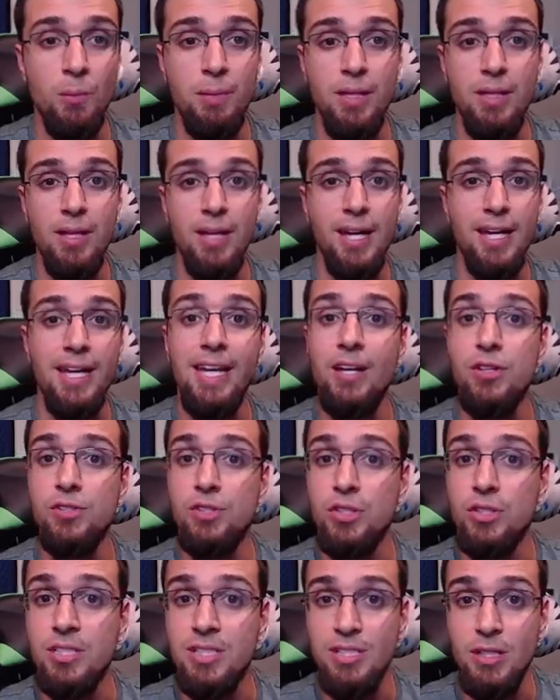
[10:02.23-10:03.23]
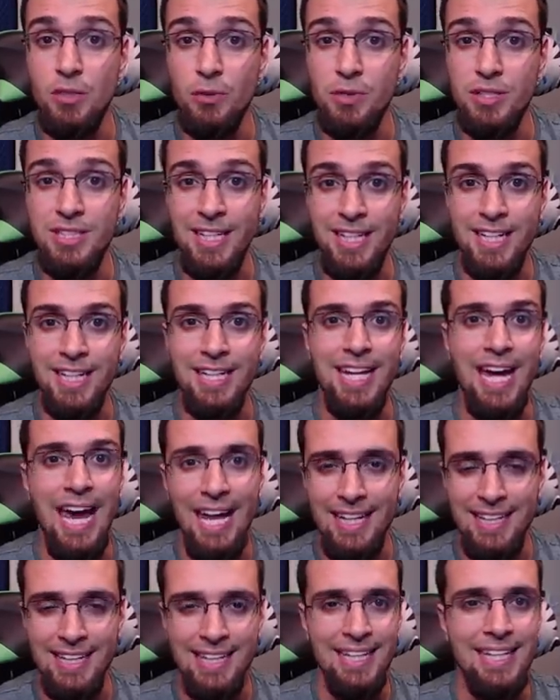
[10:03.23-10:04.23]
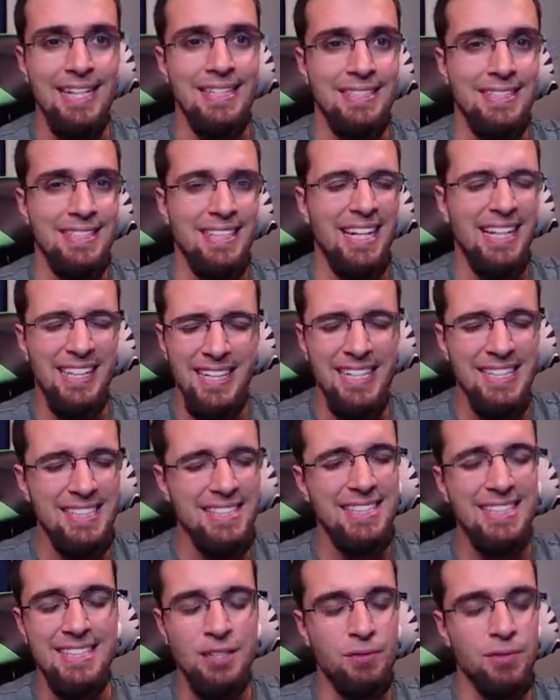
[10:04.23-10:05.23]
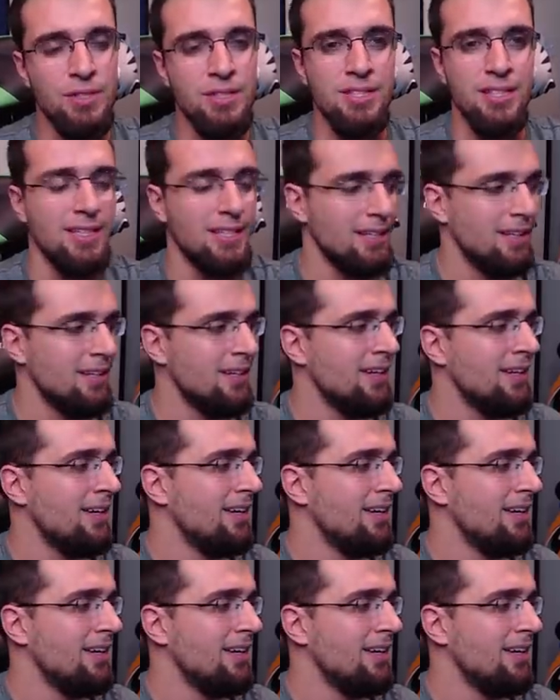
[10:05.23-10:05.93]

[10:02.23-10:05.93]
be like, here's a silver ticket at least, at least a silver ticket.